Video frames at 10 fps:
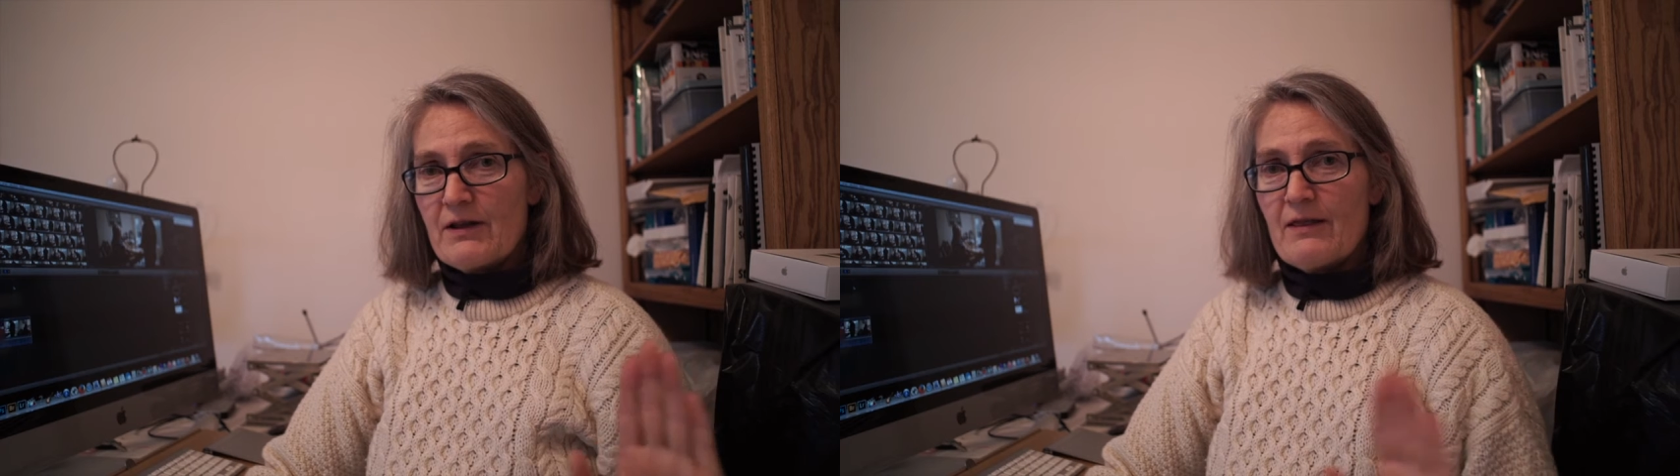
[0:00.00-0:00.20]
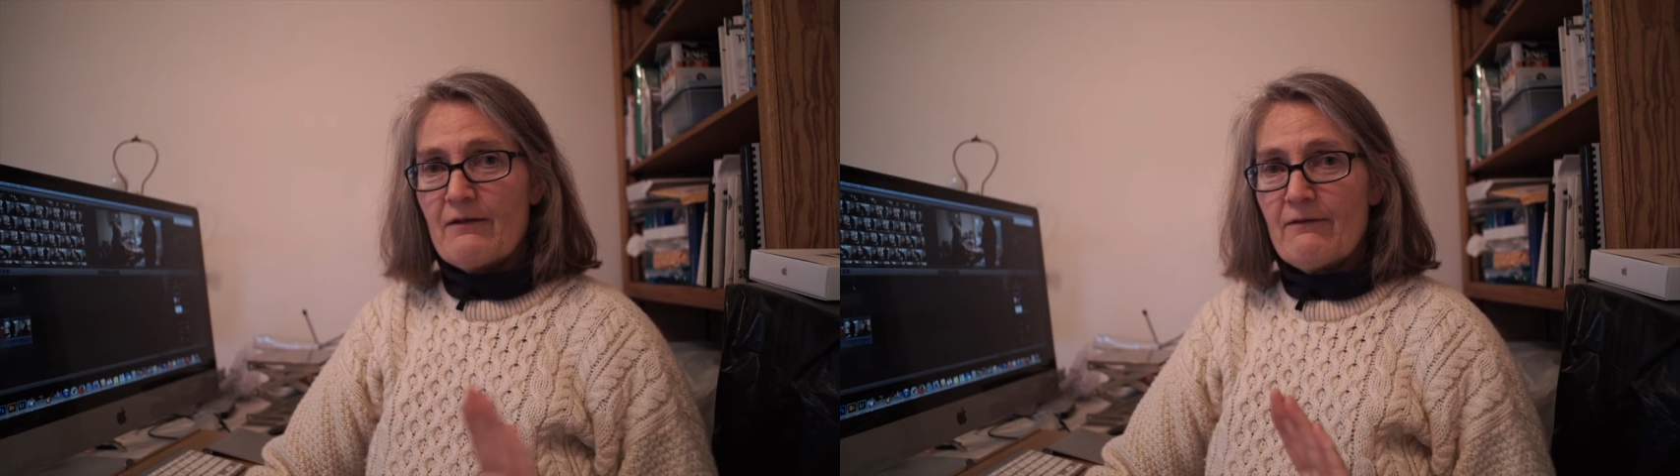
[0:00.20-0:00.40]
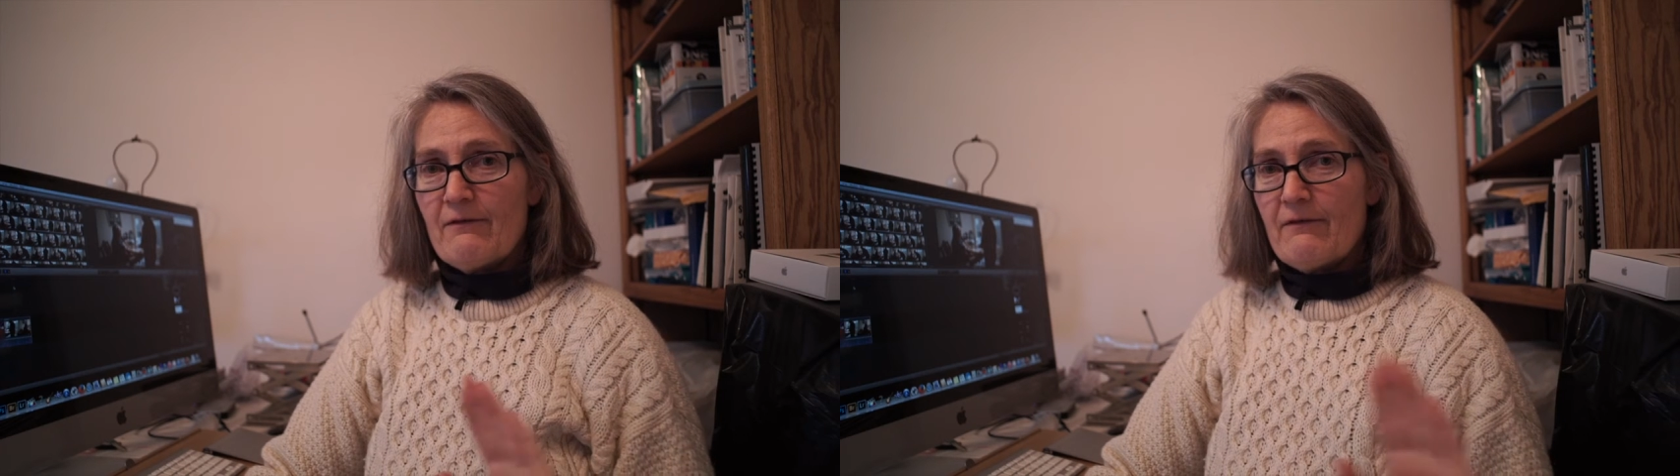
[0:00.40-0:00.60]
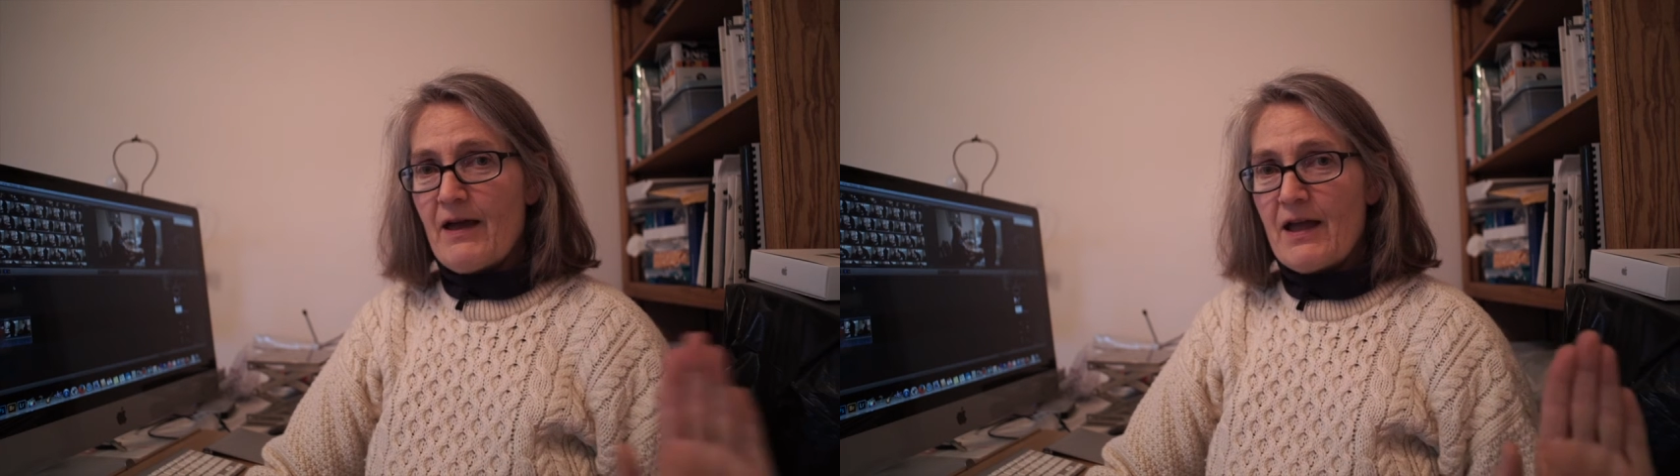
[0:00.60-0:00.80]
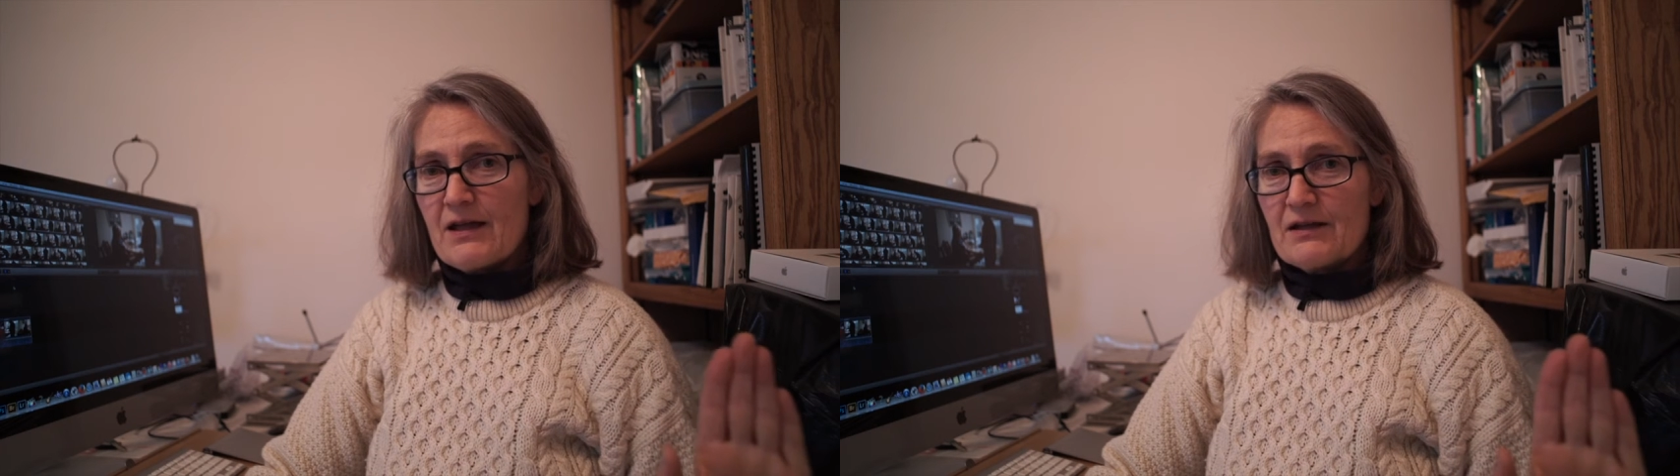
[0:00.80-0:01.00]
the
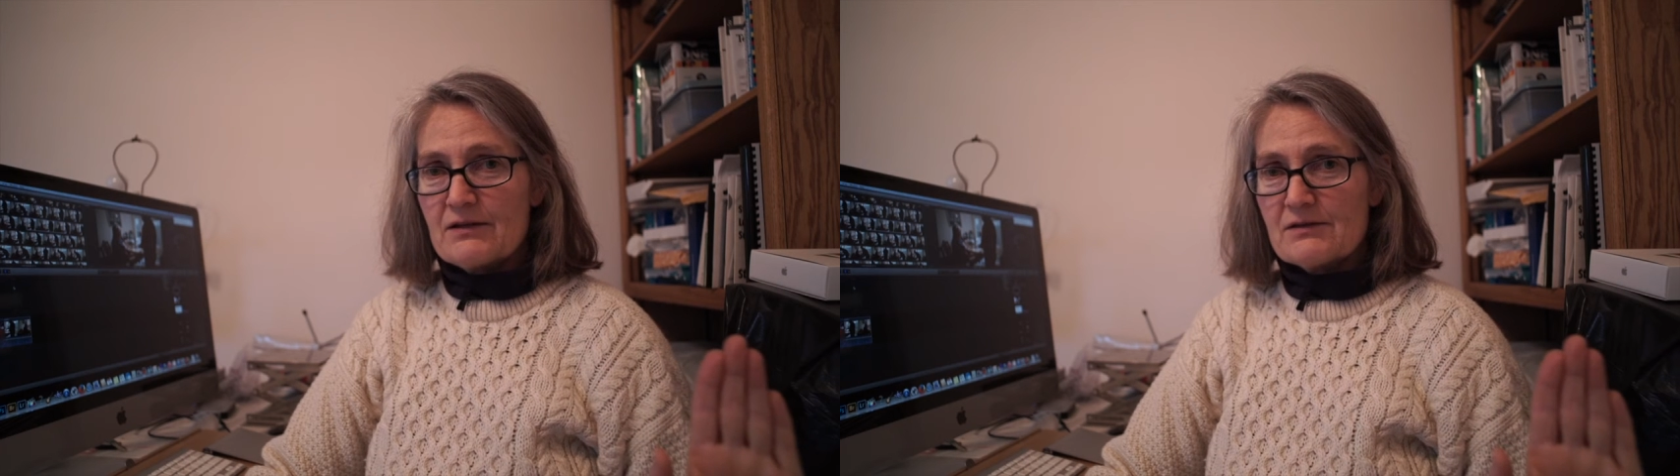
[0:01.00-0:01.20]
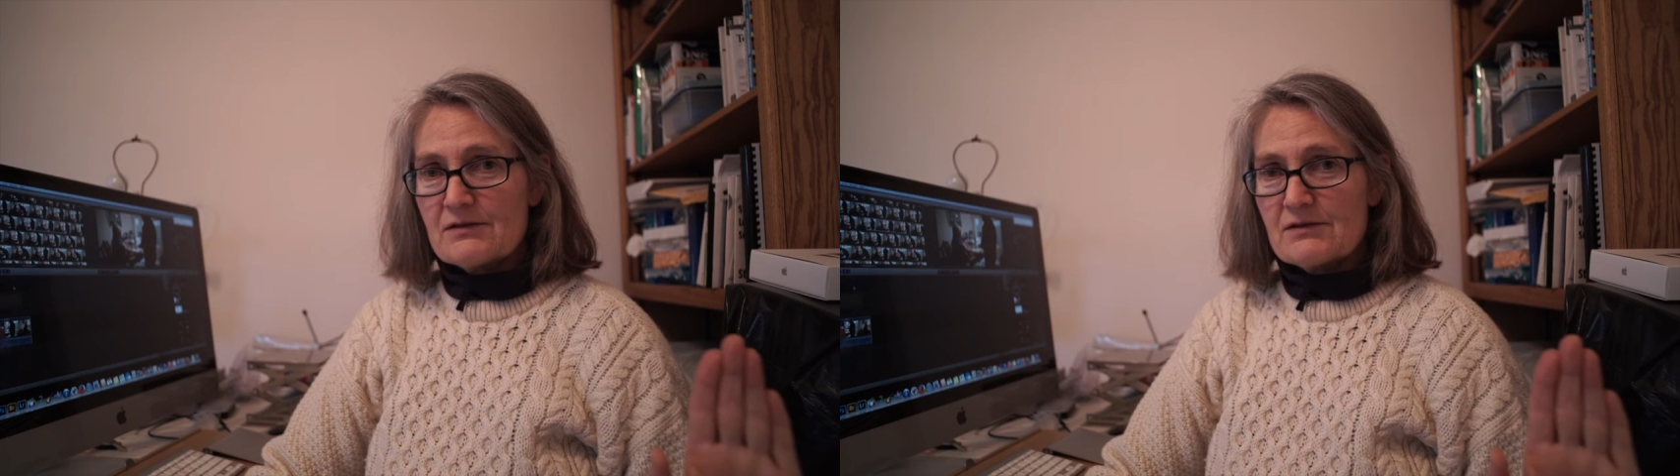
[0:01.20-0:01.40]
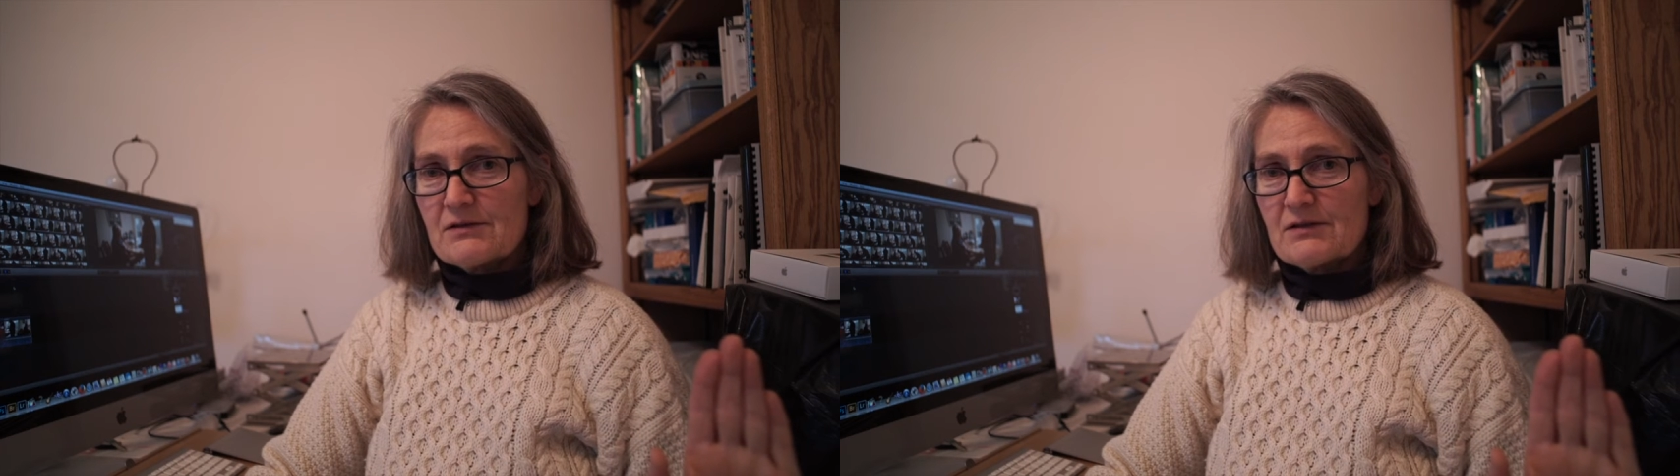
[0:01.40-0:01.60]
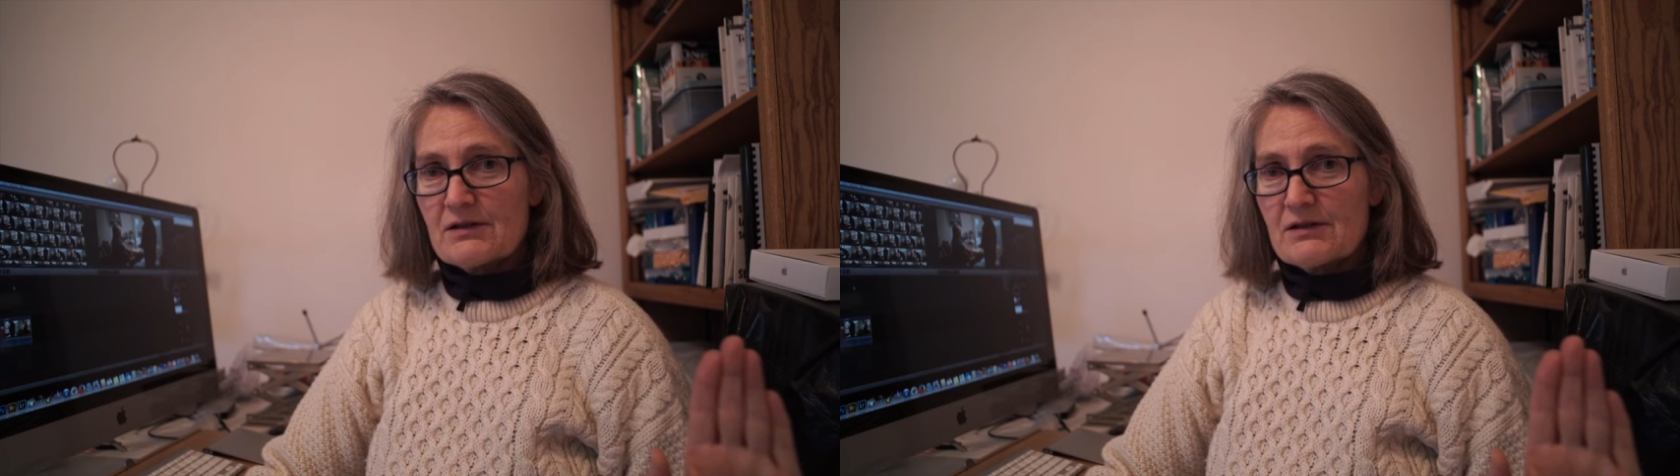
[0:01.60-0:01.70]
veins.